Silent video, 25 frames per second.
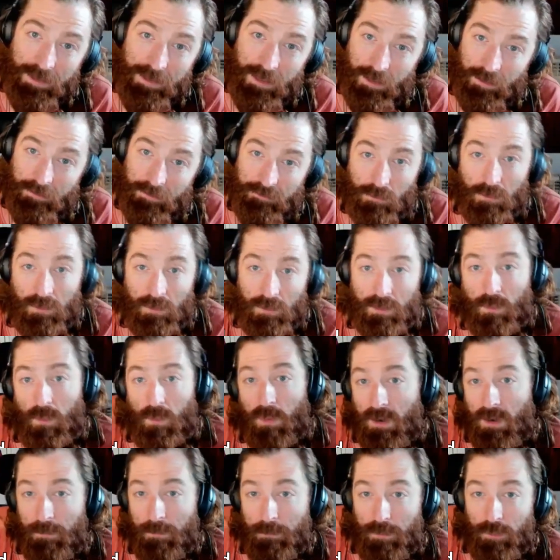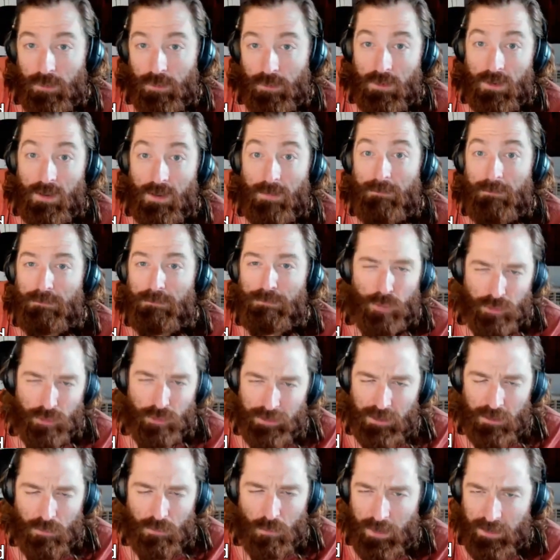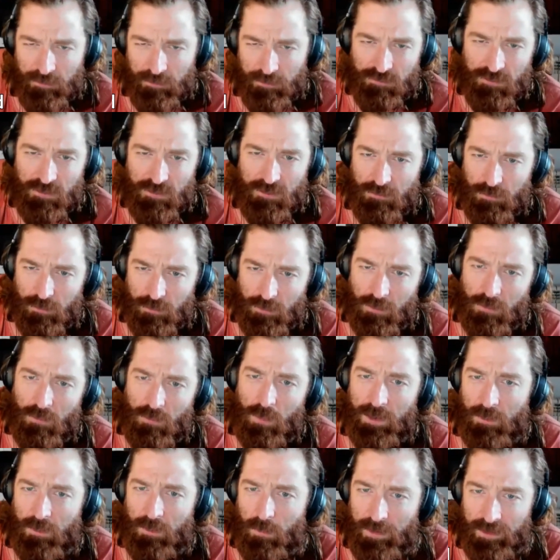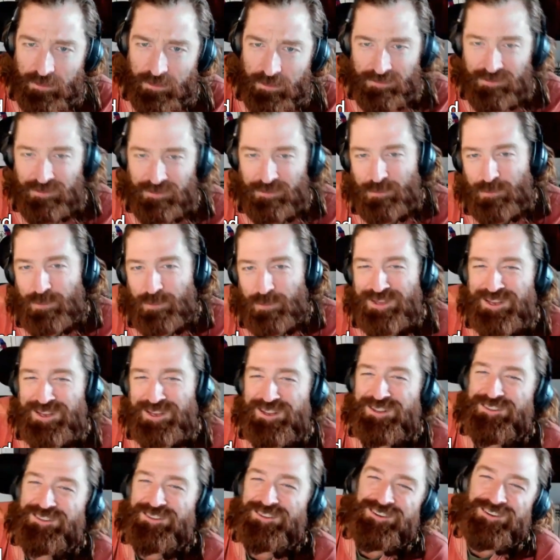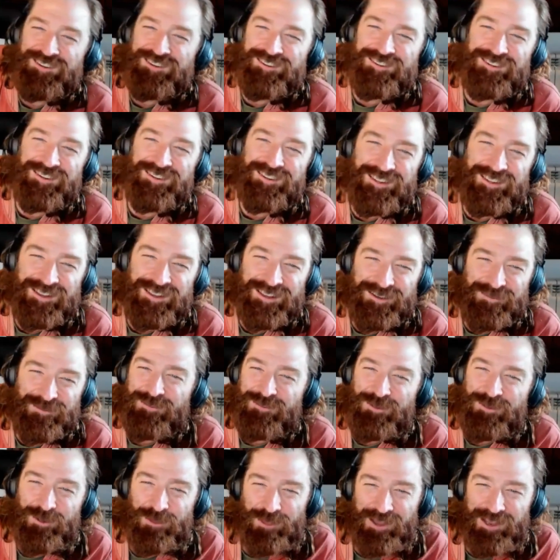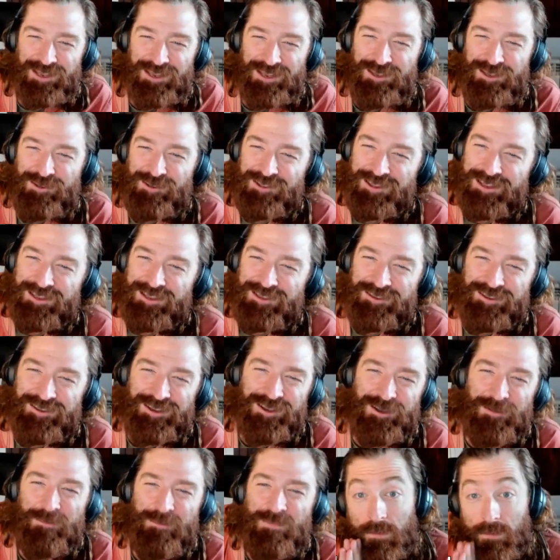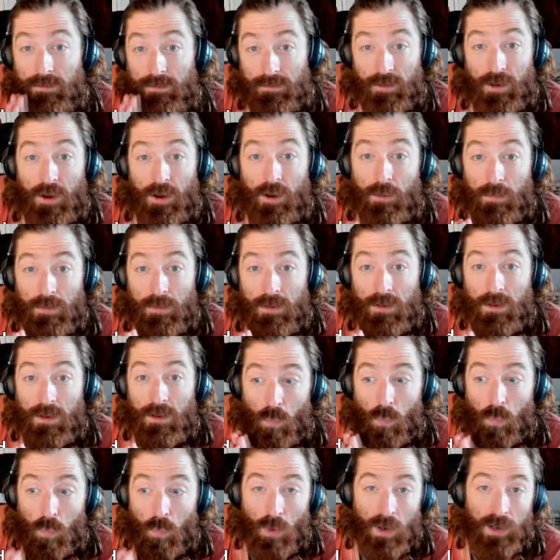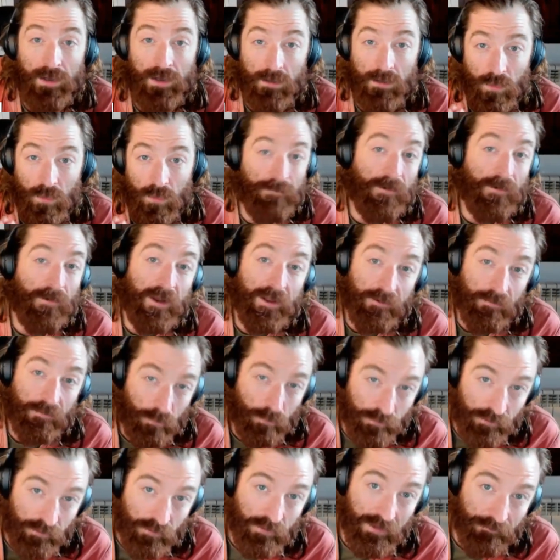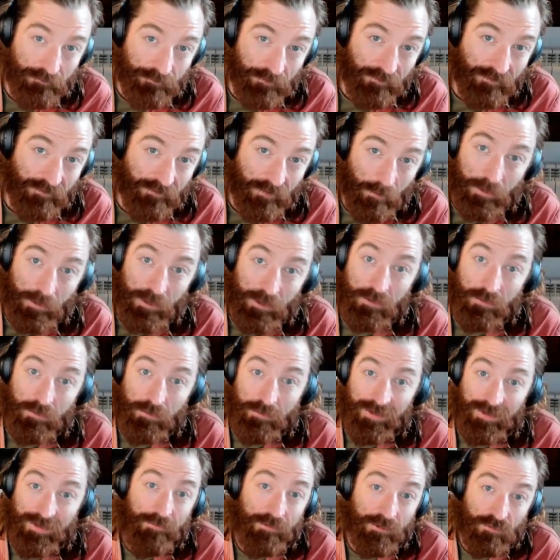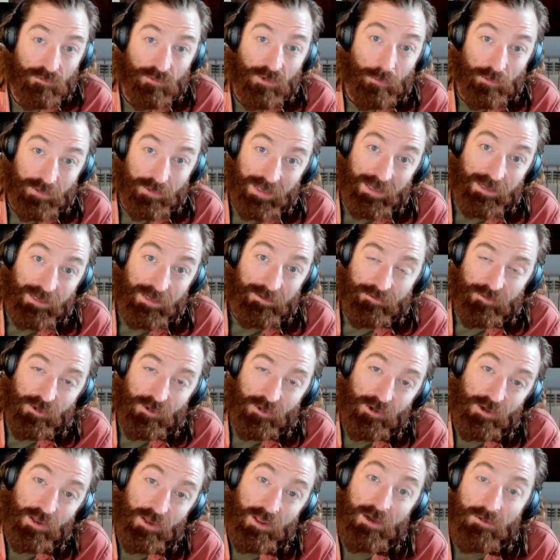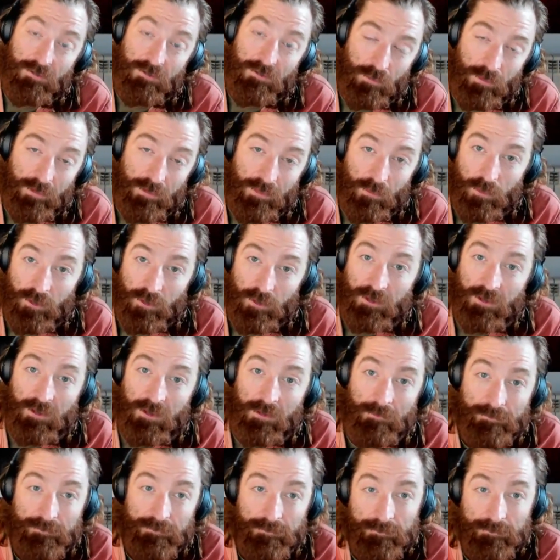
me ask you a couple bullet questions, real quick questions, quick answers, okay. and then we'll thank you and let you go. So, what advice would you give to someone who's having trouble getting started and doing the work?